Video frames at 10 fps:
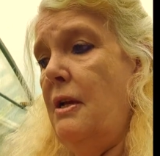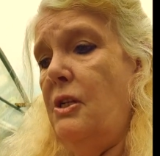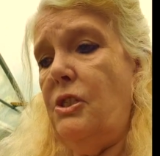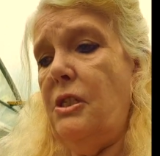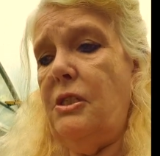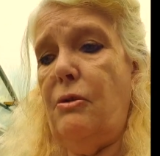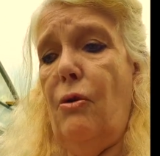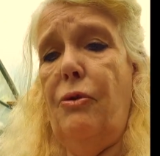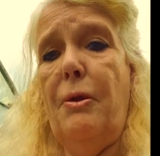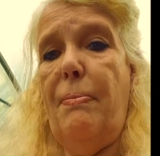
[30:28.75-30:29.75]
it's just
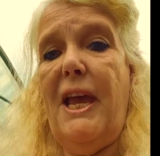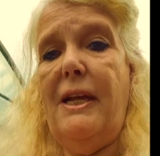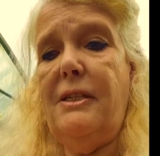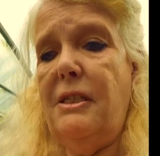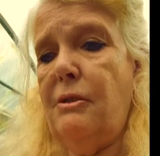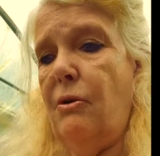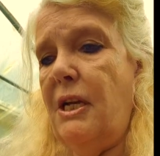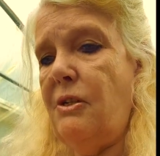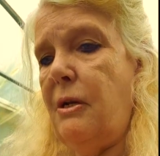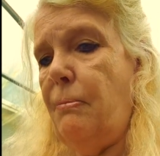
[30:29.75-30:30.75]
on the bed, it's not
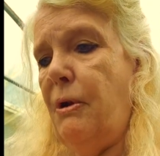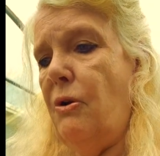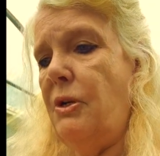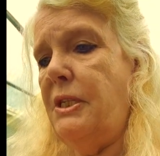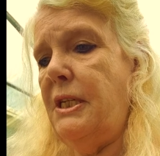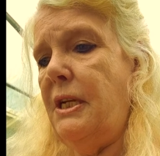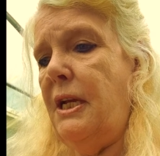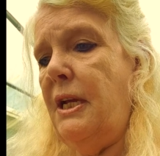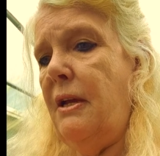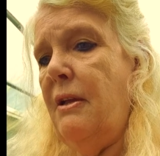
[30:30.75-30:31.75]
actually planted in
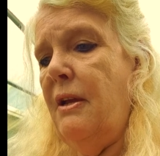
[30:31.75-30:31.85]
here.